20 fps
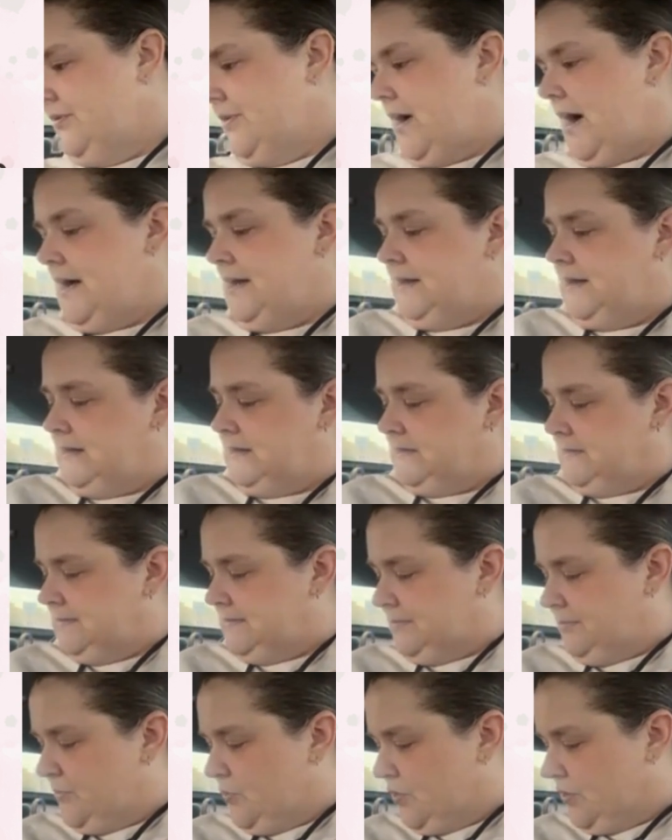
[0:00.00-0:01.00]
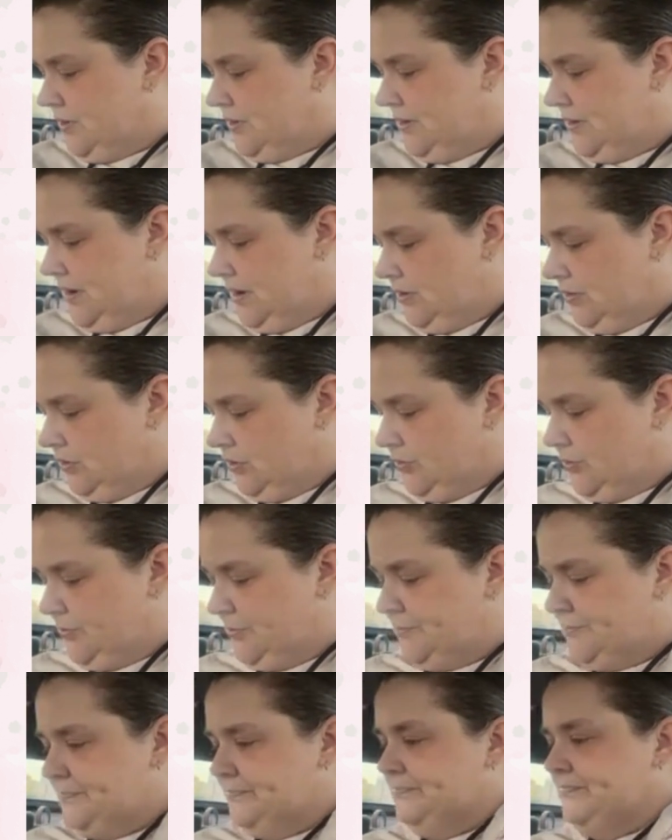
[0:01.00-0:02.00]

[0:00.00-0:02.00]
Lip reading: I needed some more nail glue,